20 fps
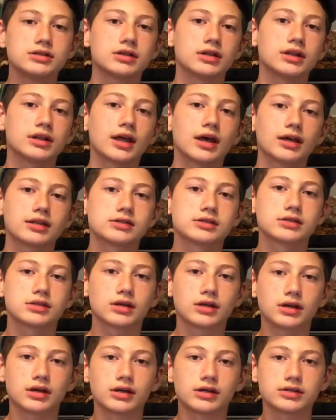and that's
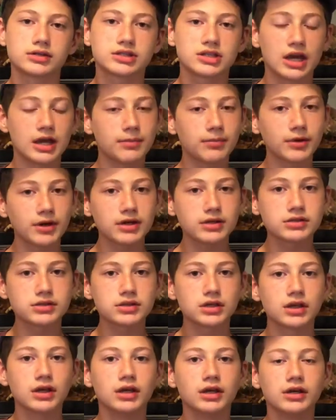cypress.
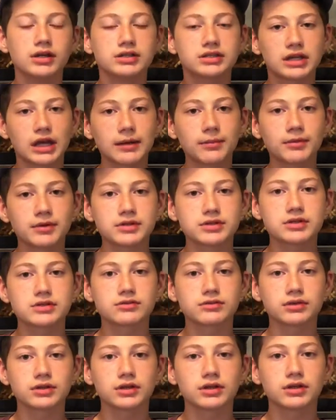Cypress is
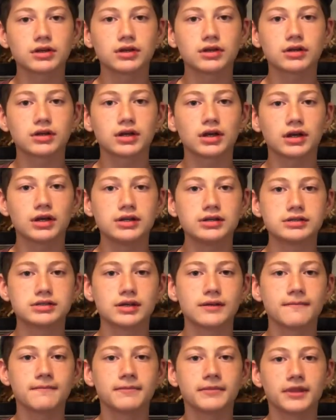really good because
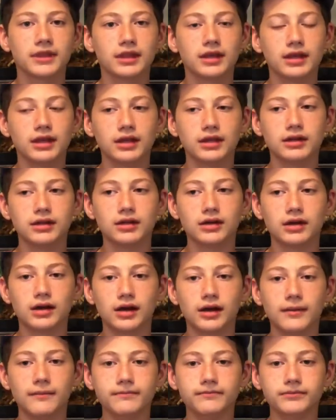
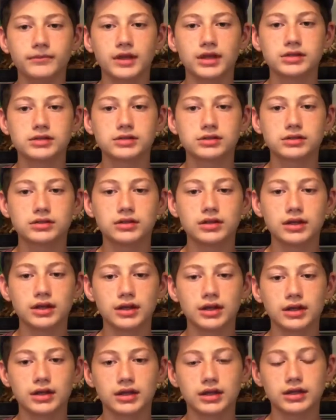
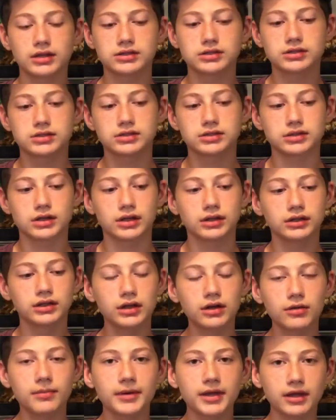it's a
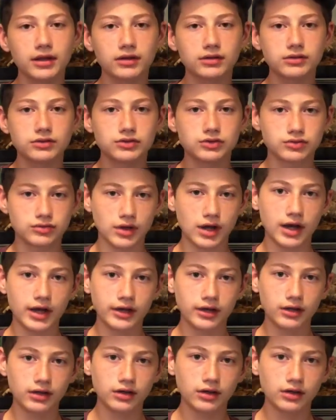little bit
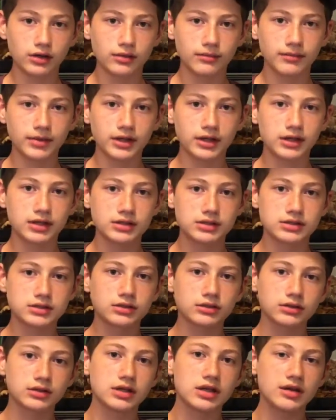drier, but it can
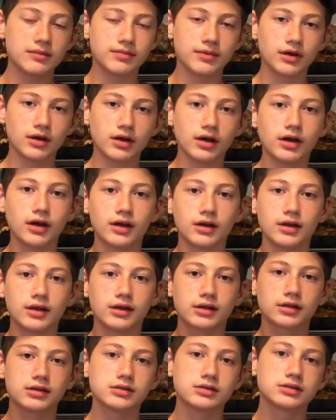
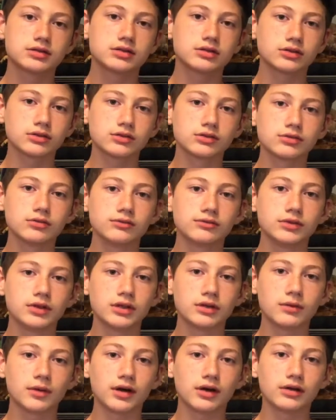still do really
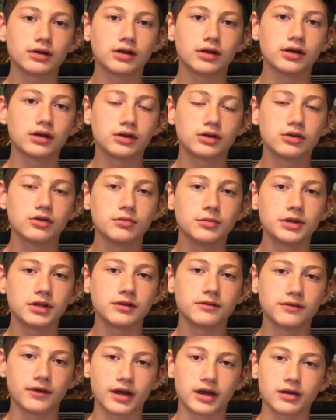well in a humid
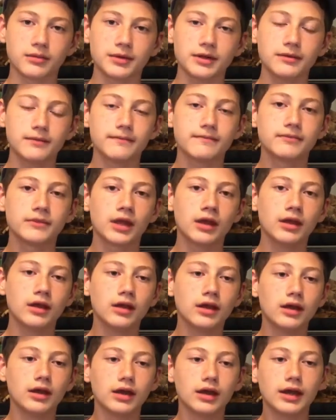environment.
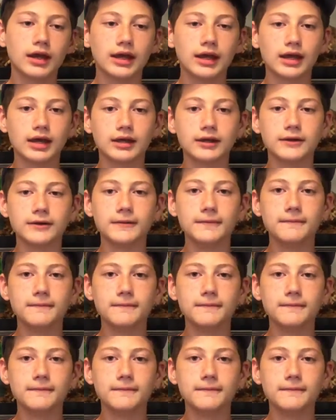And